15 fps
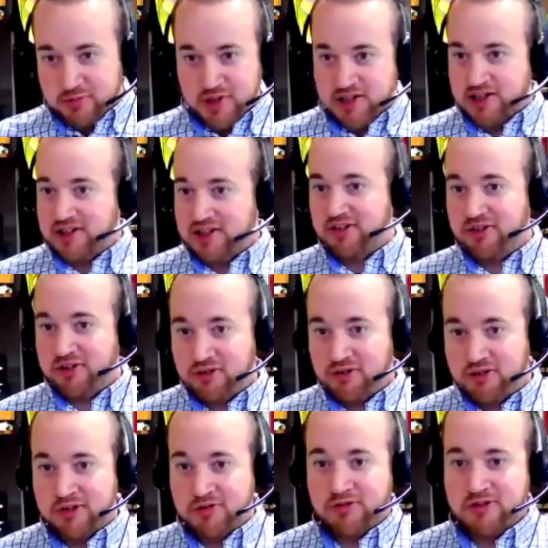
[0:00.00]
Being in
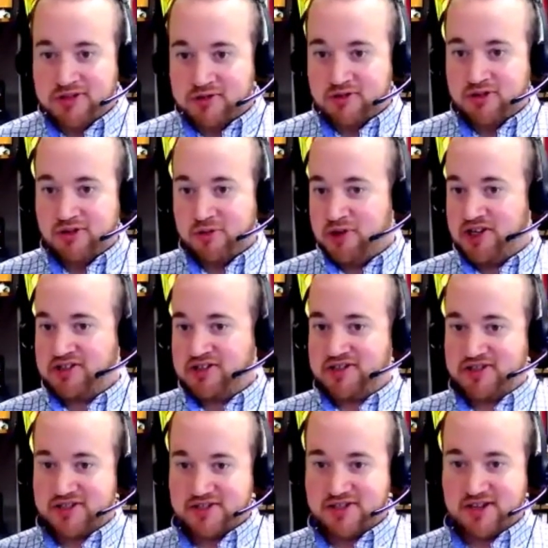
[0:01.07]
Illinois, you want to store your
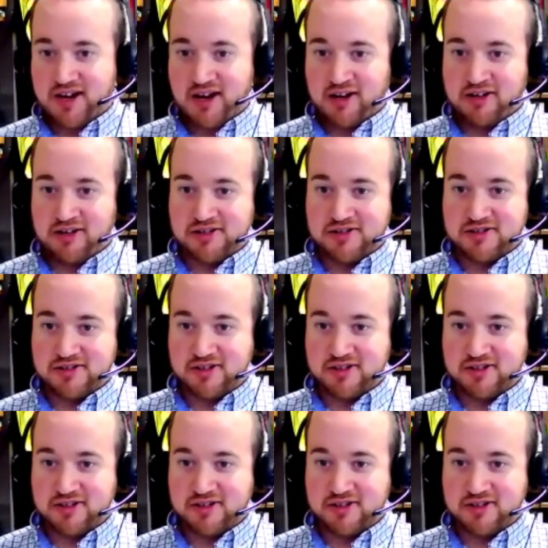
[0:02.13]
buses inside because